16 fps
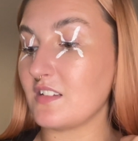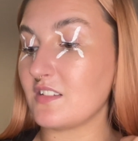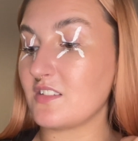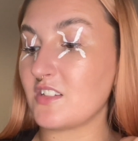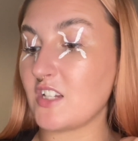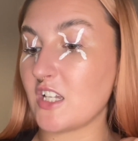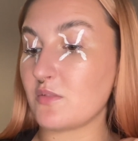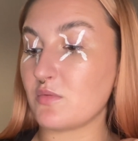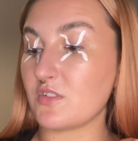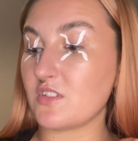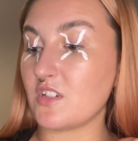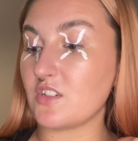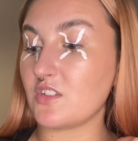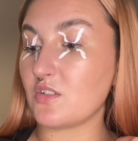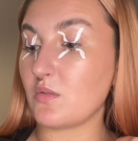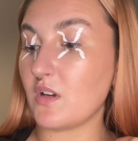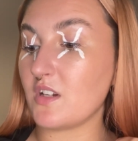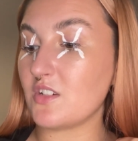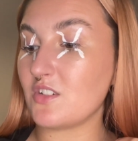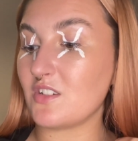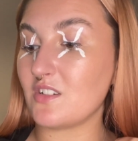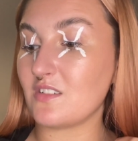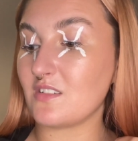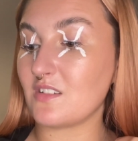Desperate
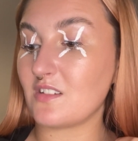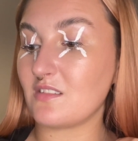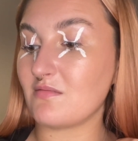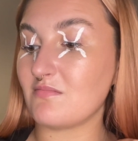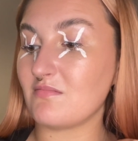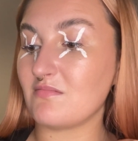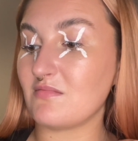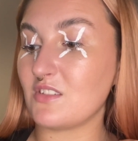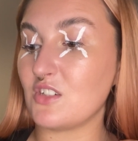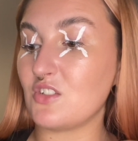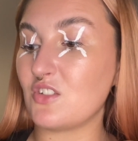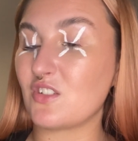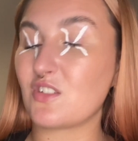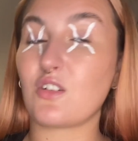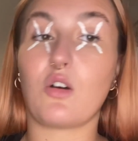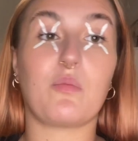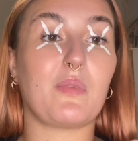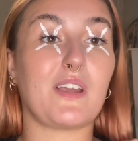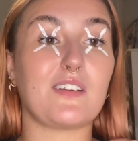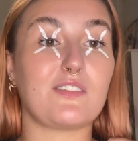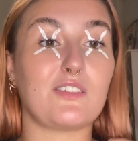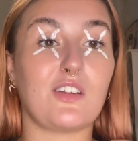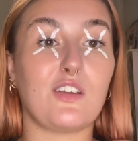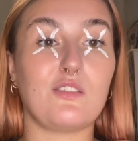situations, you just got to make
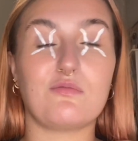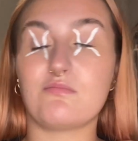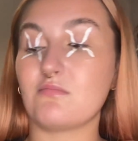do.